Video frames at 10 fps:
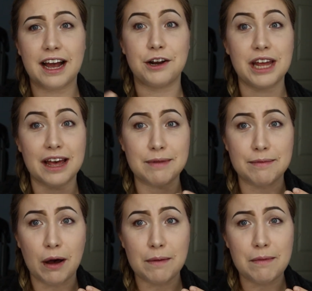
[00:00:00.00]
I already have my
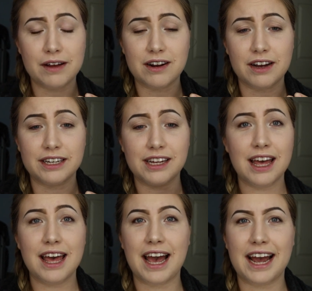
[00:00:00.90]
bonbon on,
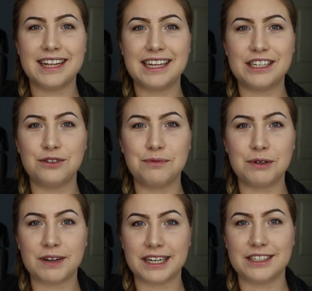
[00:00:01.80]
and then you would
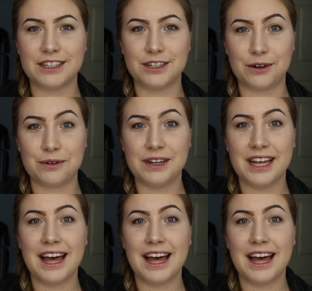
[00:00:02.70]
be ready to go.